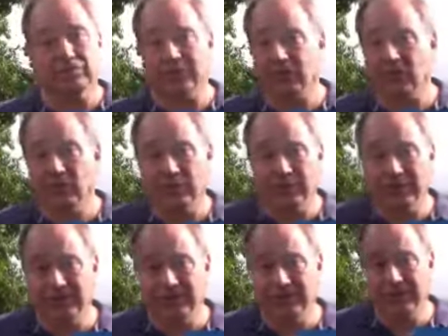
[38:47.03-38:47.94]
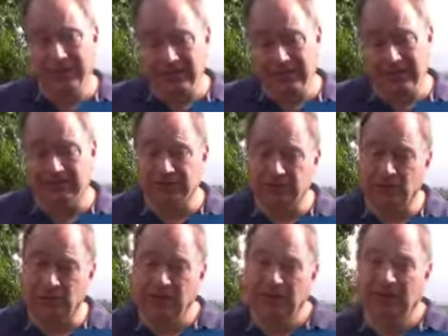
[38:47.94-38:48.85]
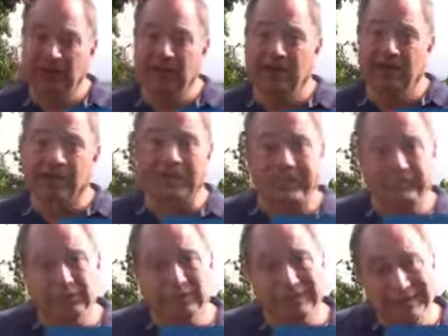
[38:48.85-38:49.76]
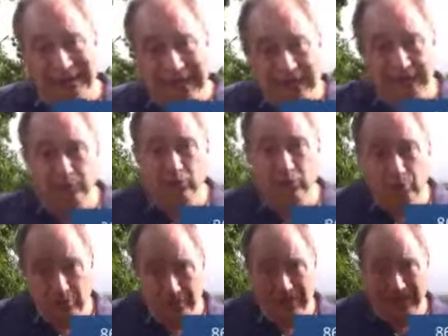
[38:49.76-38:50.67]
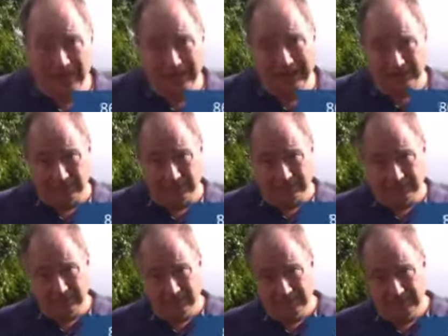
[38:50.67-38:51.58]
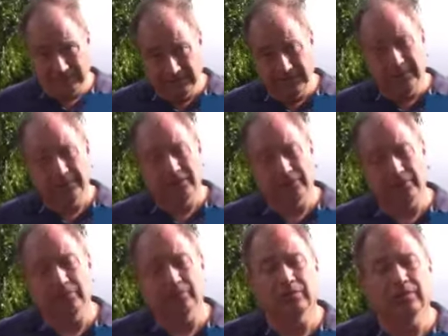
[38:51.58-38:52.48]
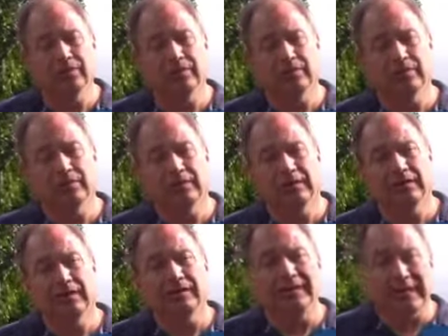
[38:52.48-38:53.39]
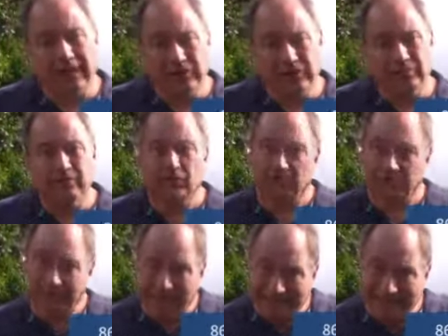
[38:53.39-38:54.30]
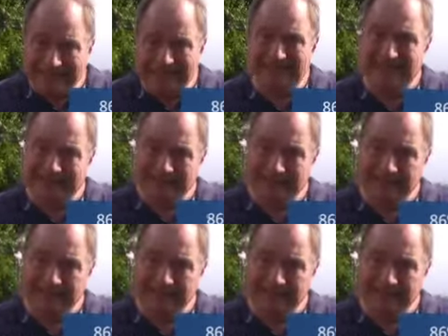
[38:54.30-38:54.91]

They don't want to hear details. So you have to adapt your style to the extroverted NT.